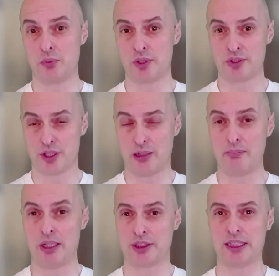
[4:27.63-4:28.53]
ones that are
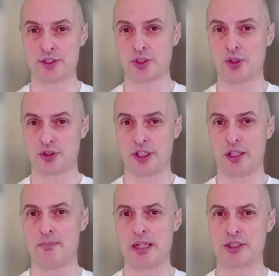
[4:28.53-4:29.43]
much less
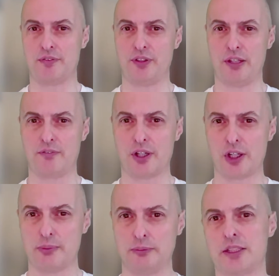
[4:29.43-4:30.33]
toxic and better for the
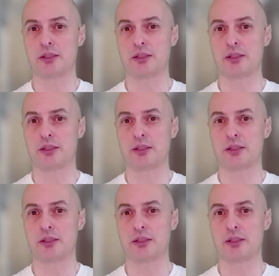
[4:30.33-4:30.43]
environment.